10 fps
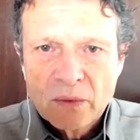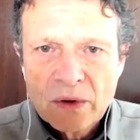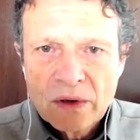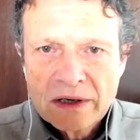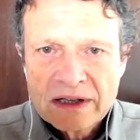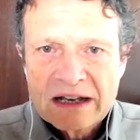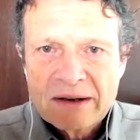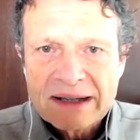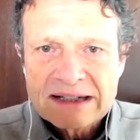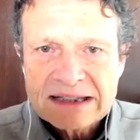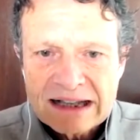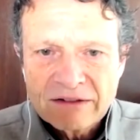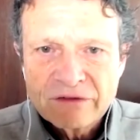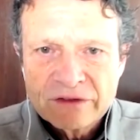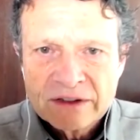world, in
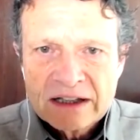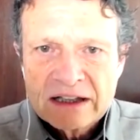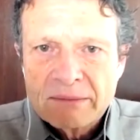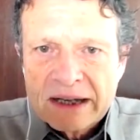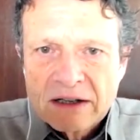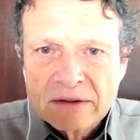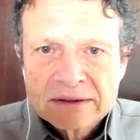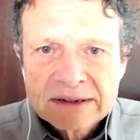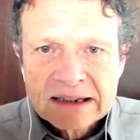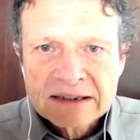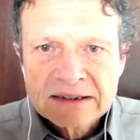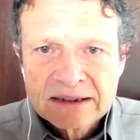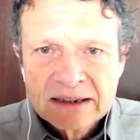myself, in my context,